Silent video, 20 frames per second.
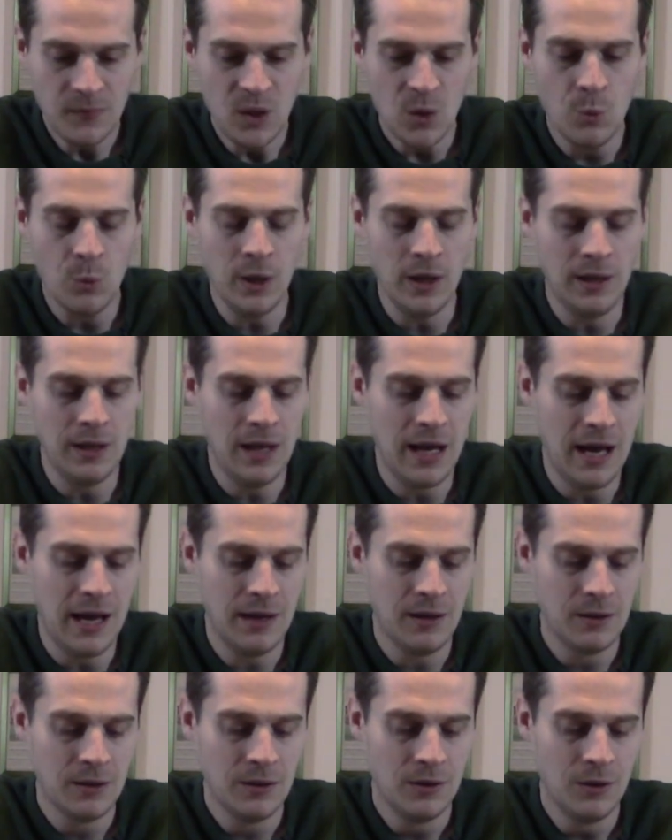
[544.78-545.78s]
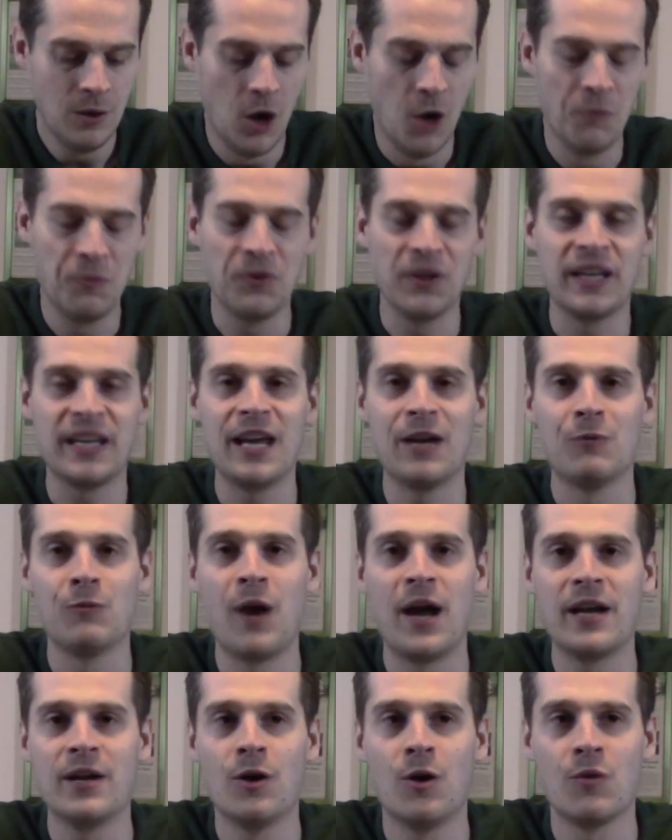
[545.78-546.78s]
we'll hopefully get
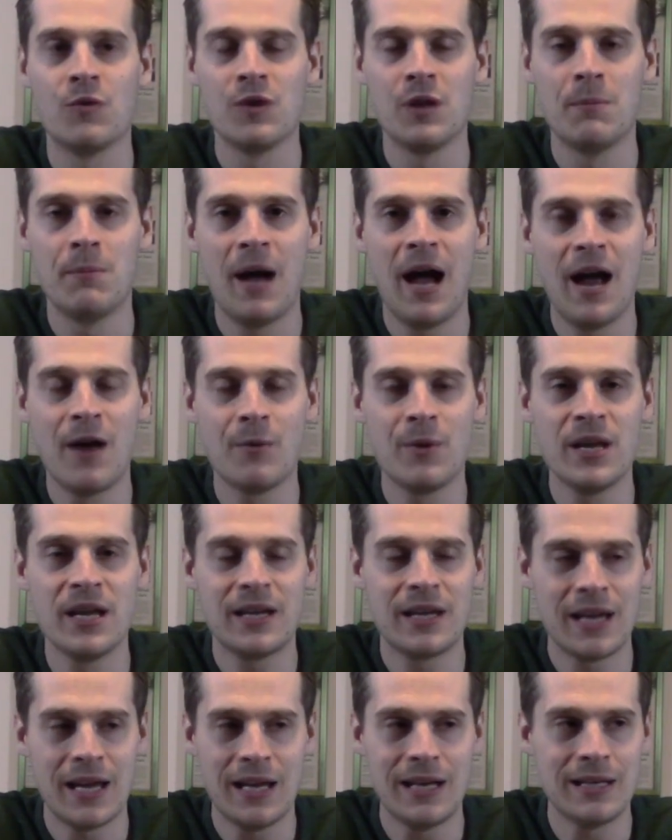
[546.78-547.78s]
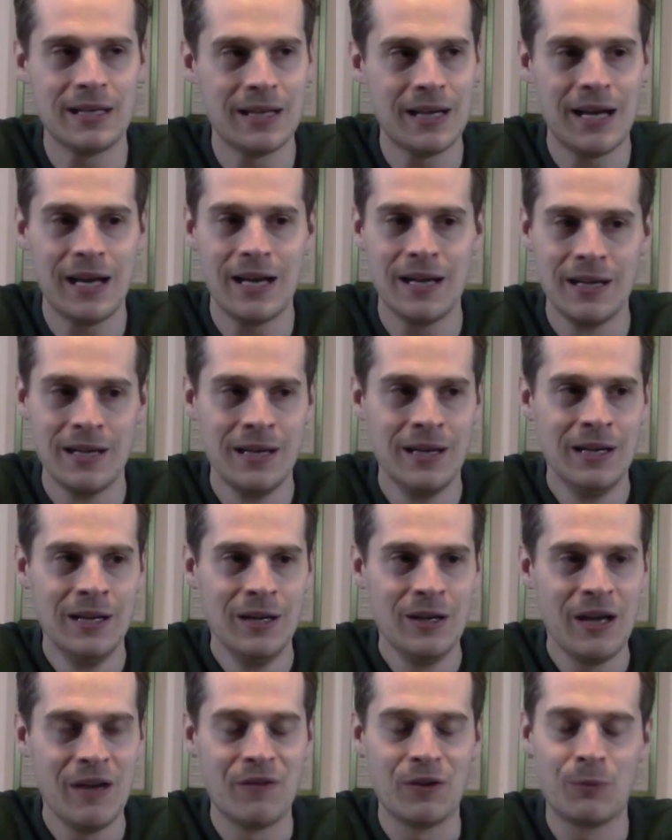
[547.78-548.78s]
right over the bye week, and
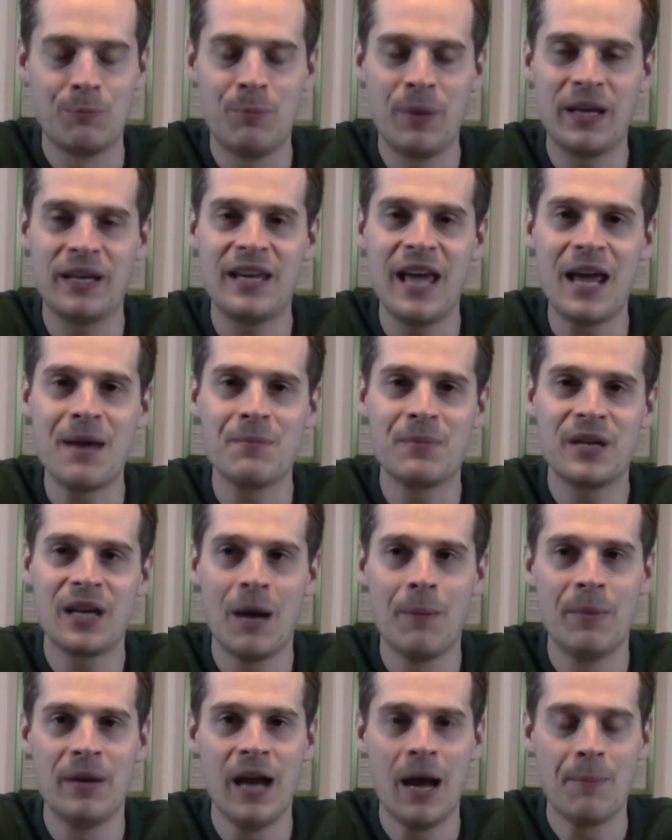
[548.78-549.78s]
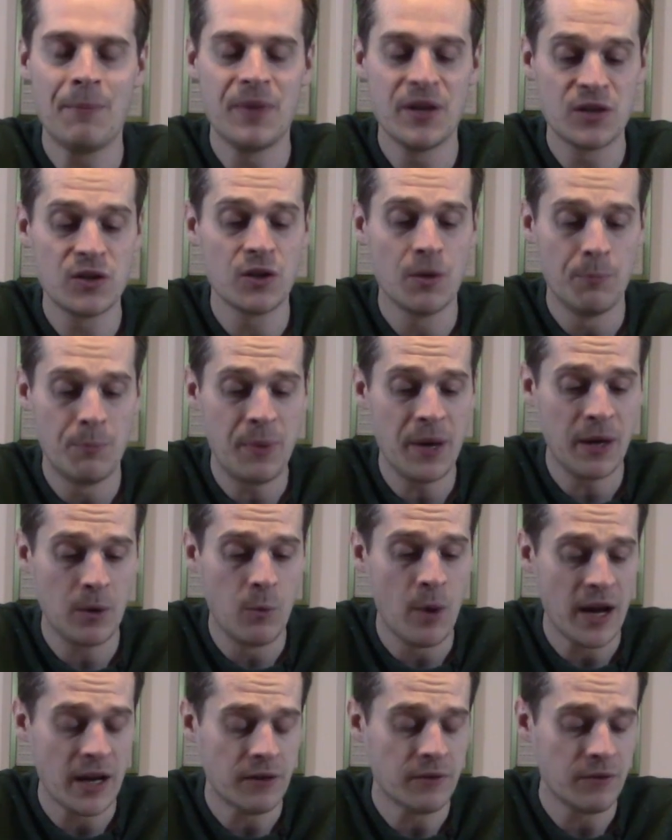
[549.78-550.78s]
we have a big game coming up. This is a big
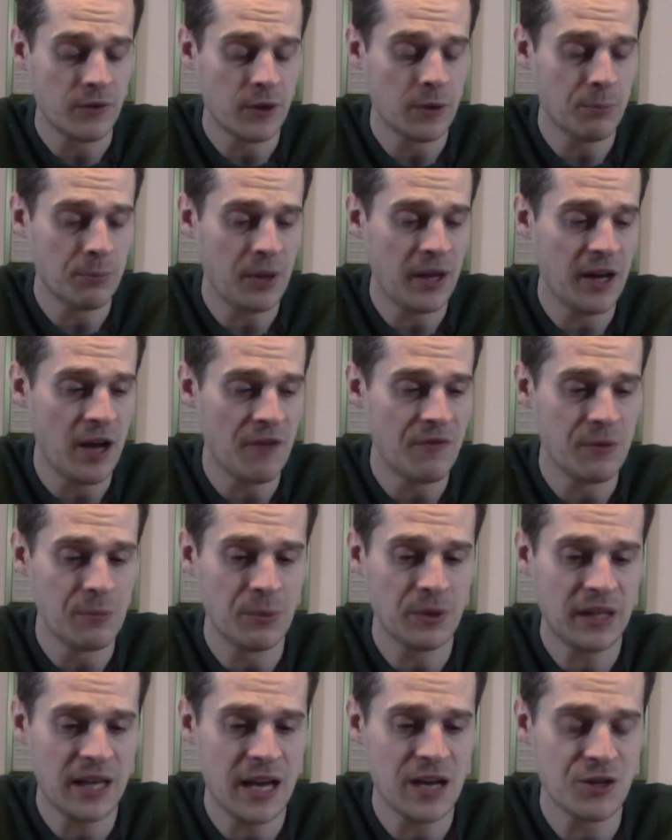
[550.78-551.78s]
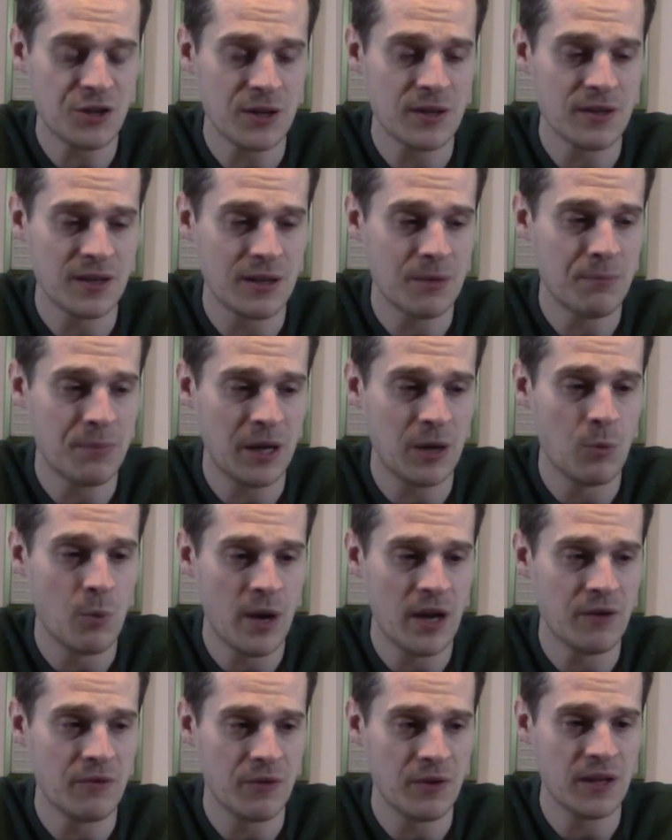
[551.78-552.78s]
win for playoff implications and a big
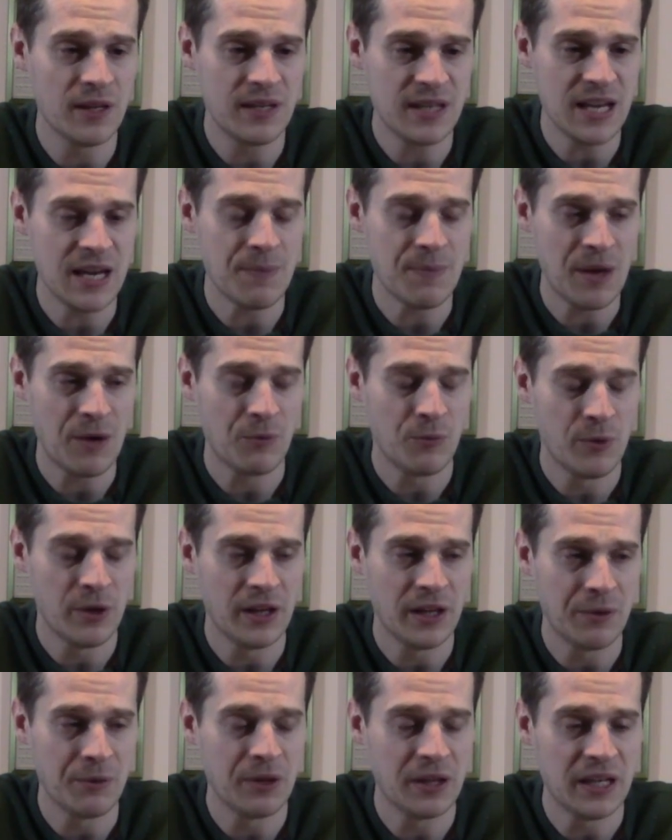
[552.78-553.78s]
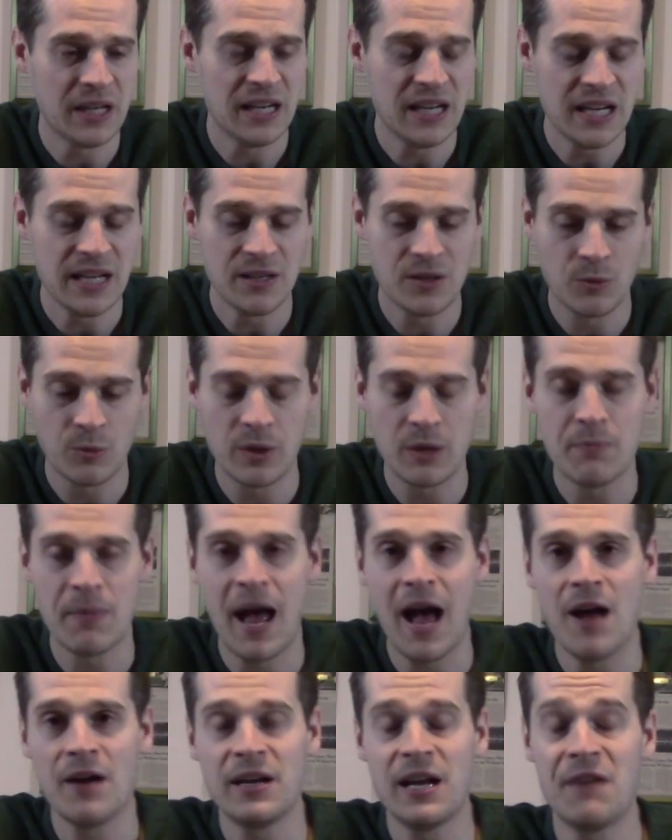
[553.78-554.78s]
win for the team that really, really needed to
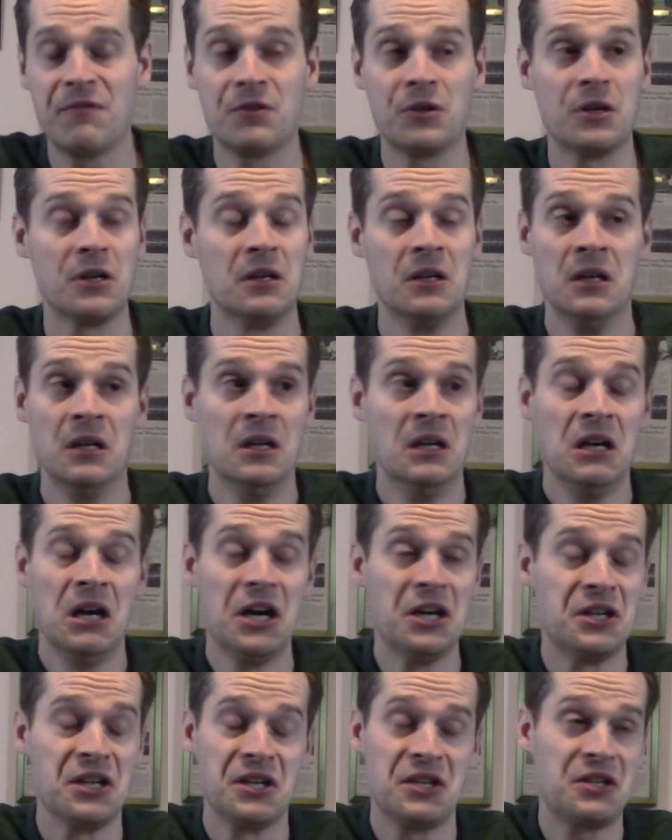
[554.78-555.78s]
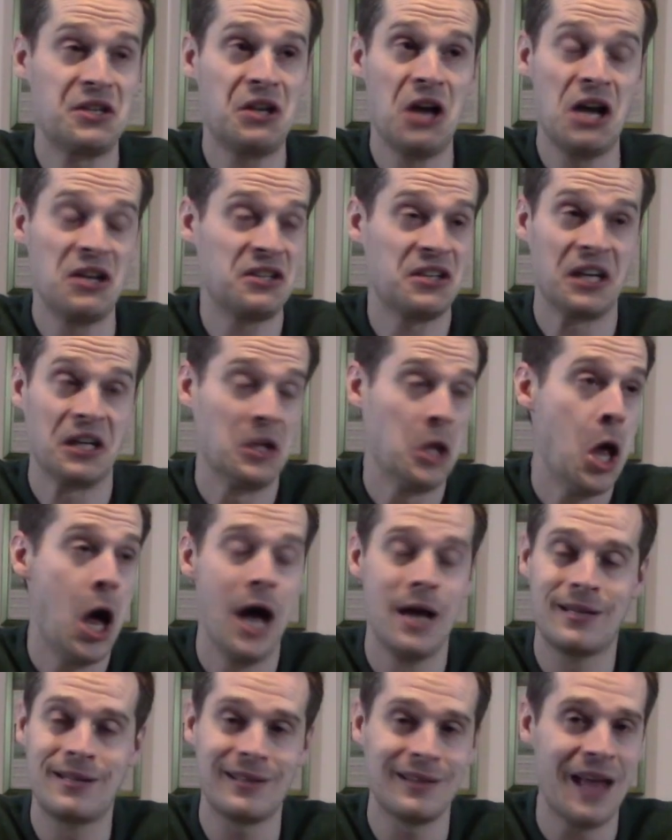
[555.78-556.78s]
rebound after a disgusting
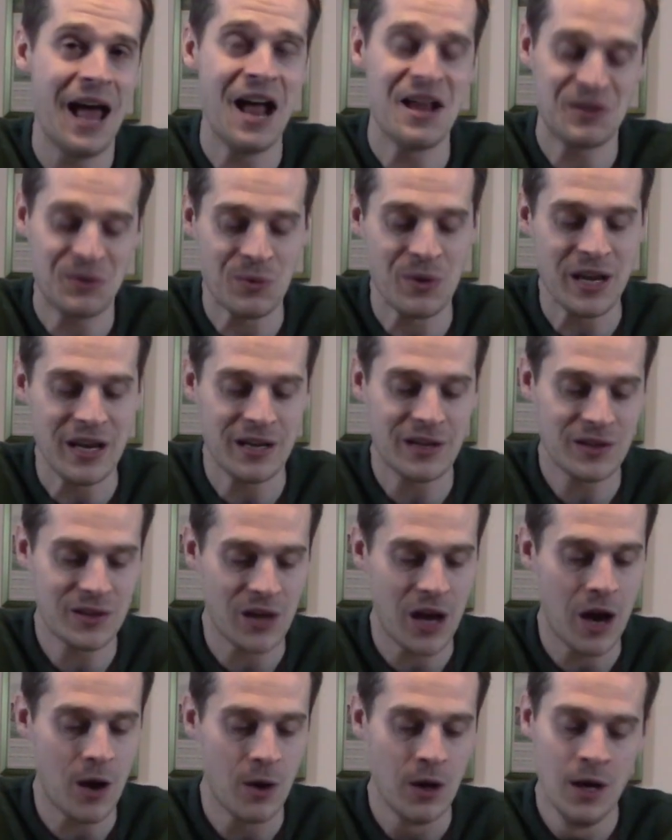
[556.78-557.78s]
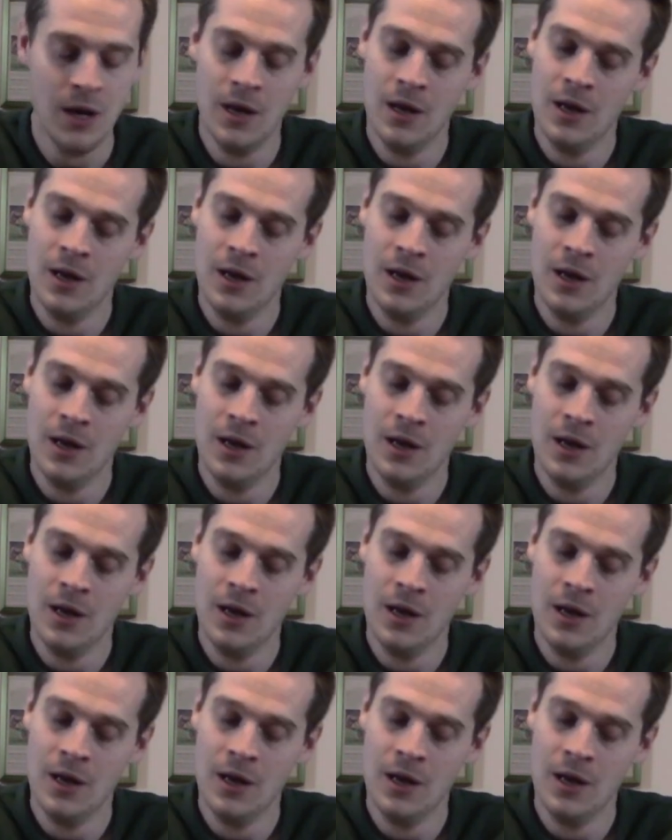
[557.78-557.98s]
loss last week. So